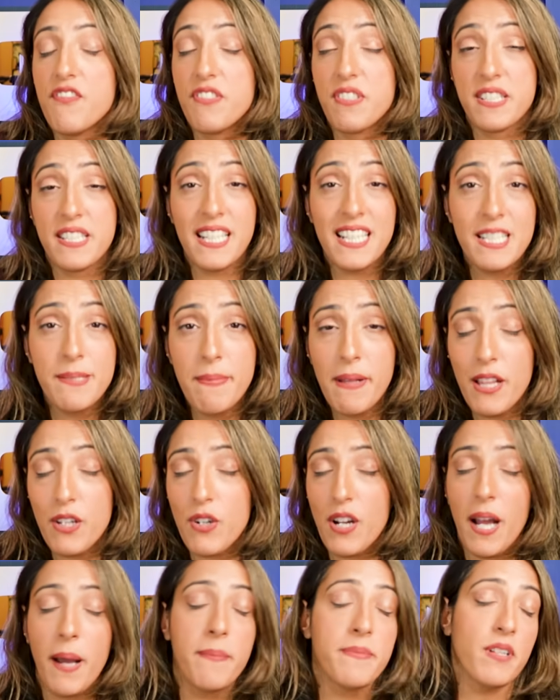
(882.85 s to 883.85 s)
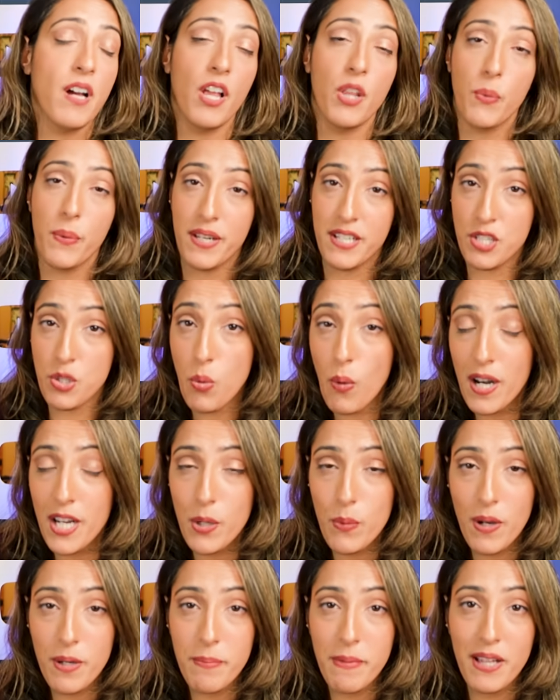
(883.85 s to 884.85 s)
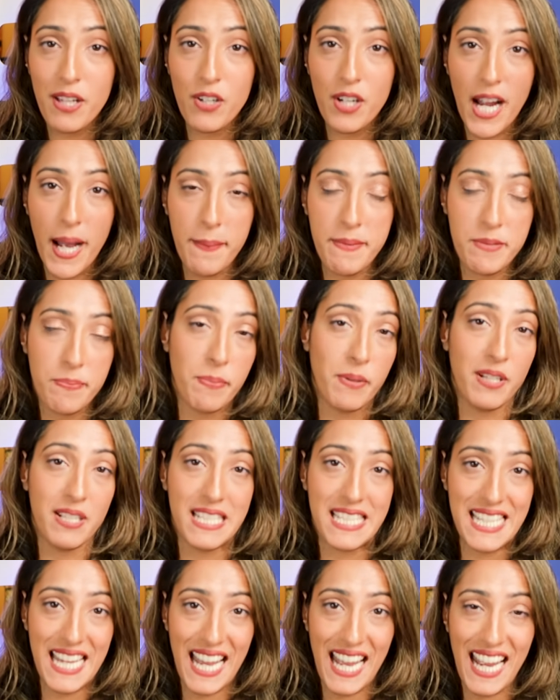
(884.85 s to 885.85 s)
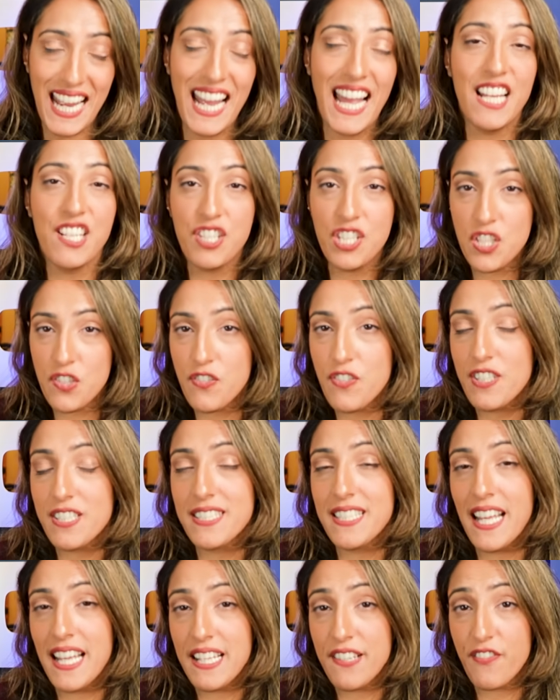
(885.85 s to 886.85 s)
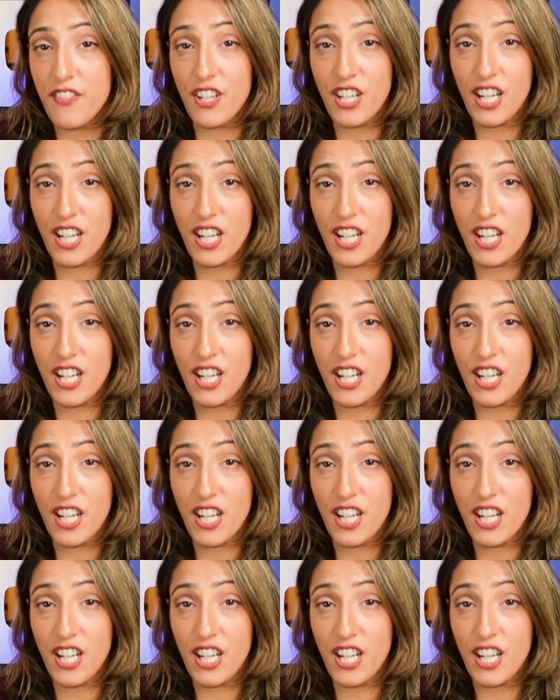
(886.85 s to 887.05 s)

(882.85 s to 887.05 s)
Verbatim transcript: six milligrams all the way to twenty-one milligrams per day. And just for for